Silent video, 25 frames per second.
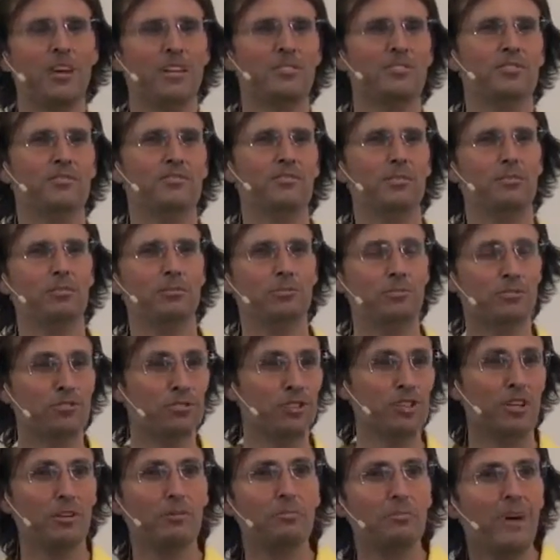makes you feel
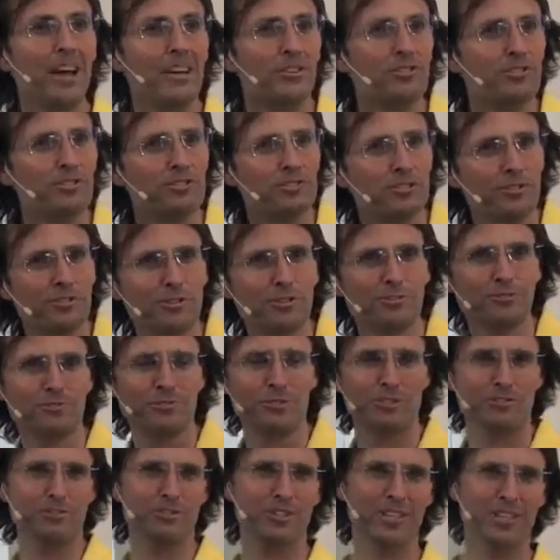makes you
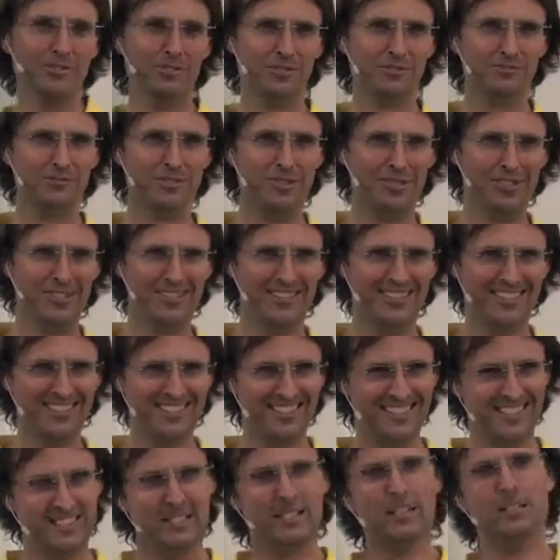feel justified.
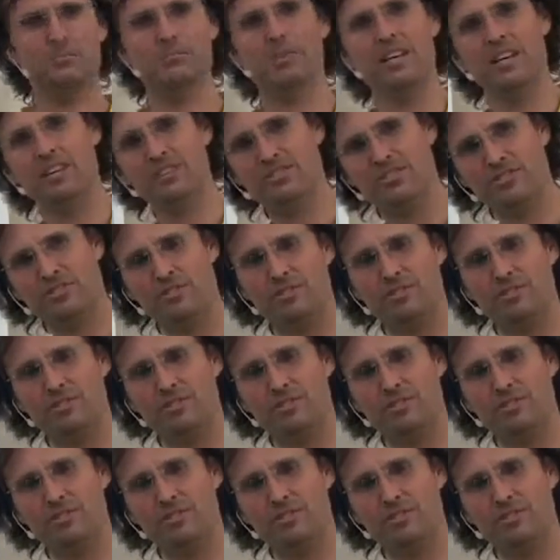Yes. And makes